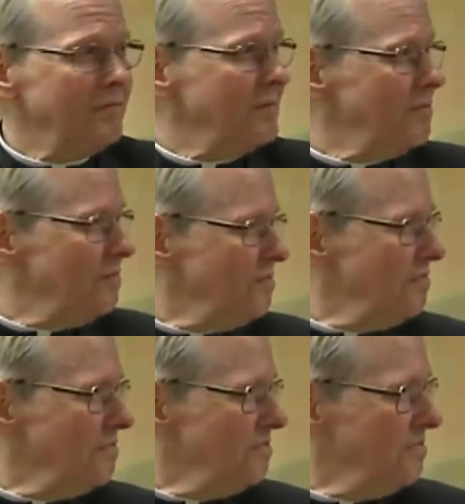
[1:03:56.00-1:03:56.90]
With
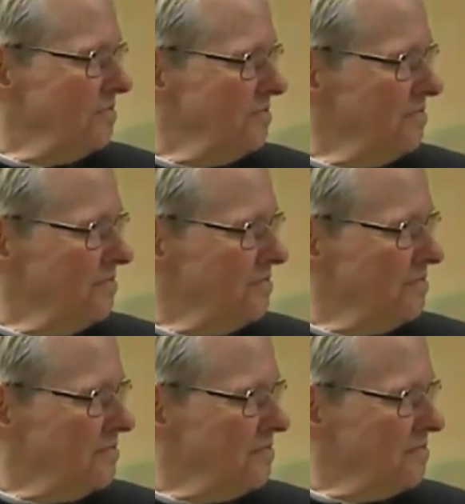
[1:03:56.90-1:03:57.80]
that, I want to thank you
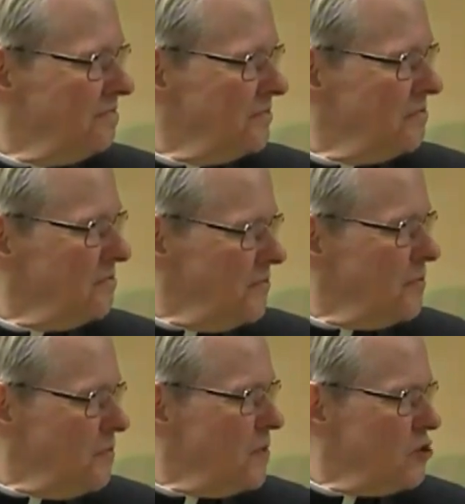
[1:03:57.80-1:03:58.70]
first of all for your
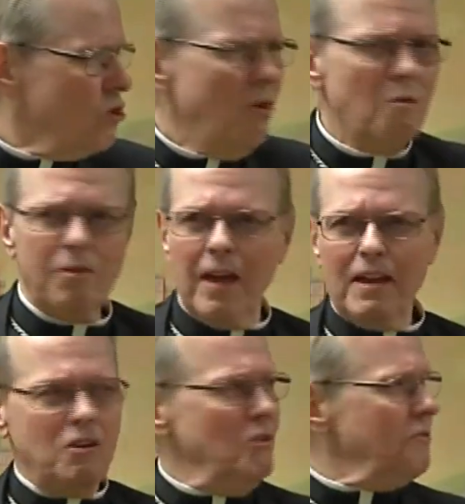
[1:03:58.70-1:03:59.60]
time. sure. Well,
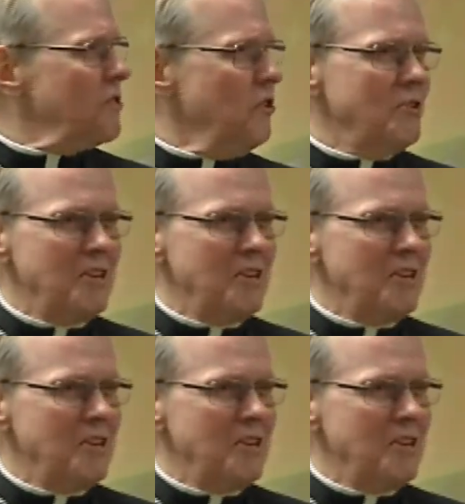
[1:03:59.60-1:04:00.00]
thank you uh, for your